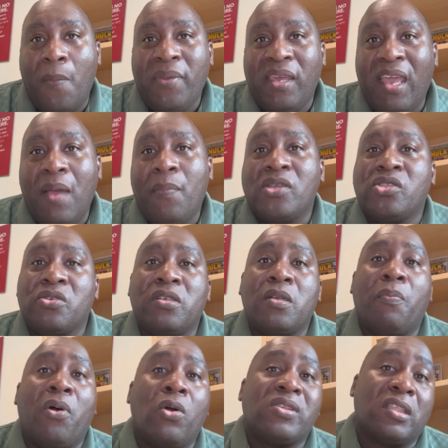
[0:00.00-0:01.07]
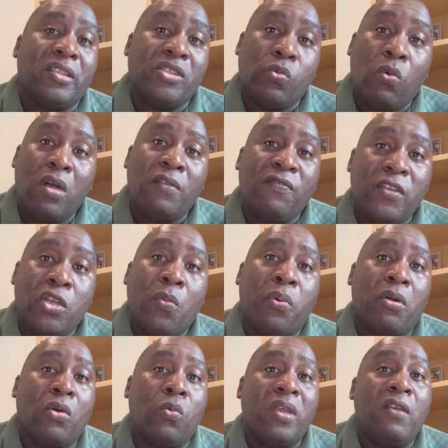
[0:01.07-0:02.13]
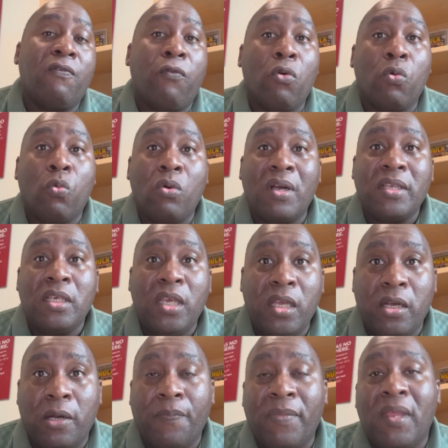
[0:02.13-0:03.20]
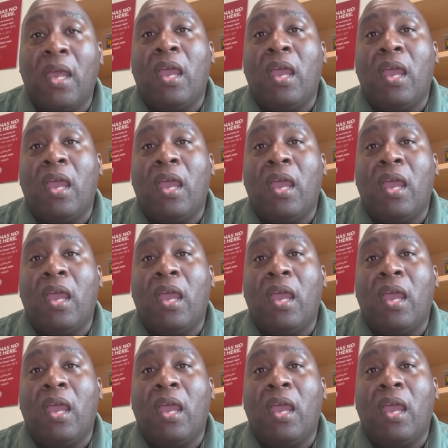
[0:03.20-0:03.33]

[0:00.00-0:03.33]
I began my journey to post at least one video per week for 1 year.